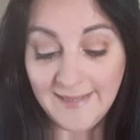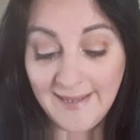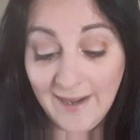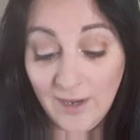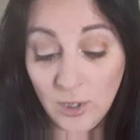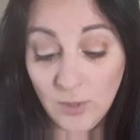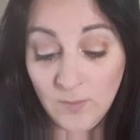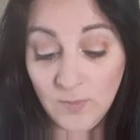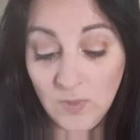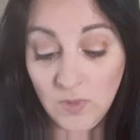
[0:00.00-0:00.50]

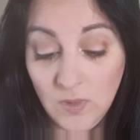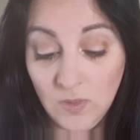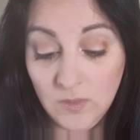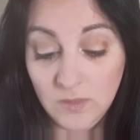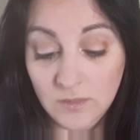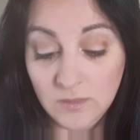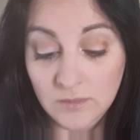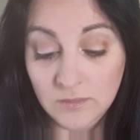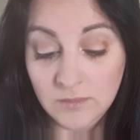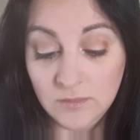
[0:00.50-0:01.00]

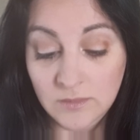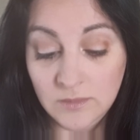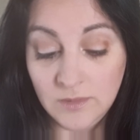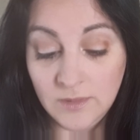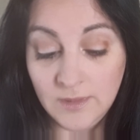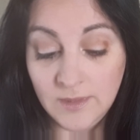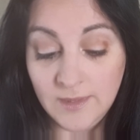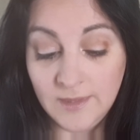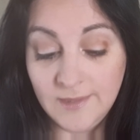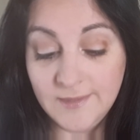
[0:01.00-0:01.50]
caramel,
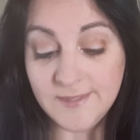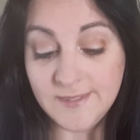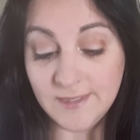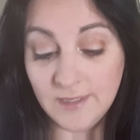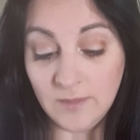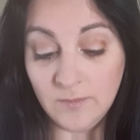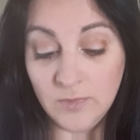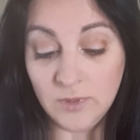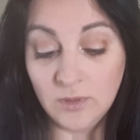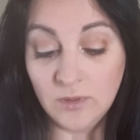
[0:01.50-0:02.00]

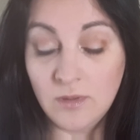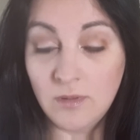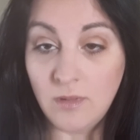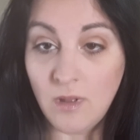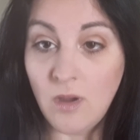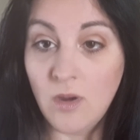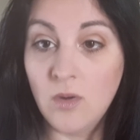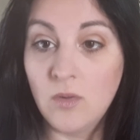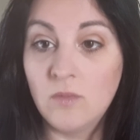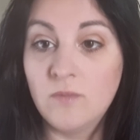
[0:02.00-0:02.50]
cinnamon,
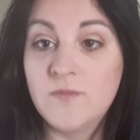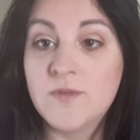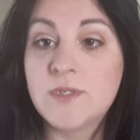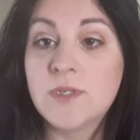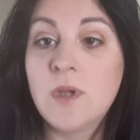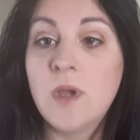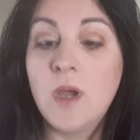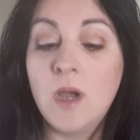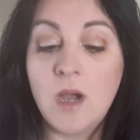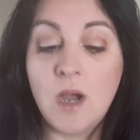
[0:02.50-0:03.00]
cloves.